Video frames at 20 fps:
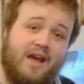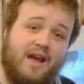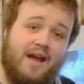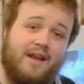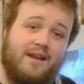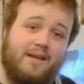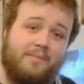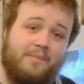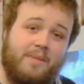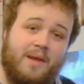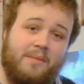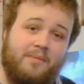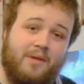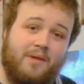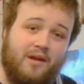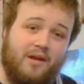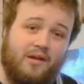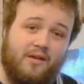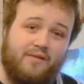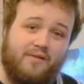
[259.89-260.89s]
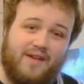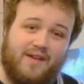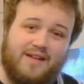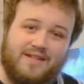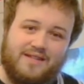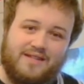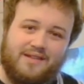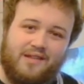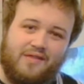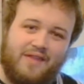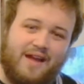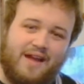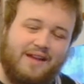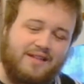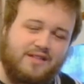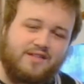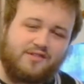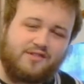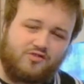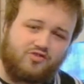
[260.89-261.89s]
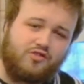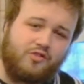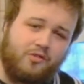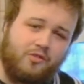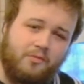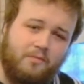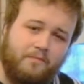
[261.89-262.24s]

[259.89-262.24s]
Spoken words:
and people are convicted that that is true.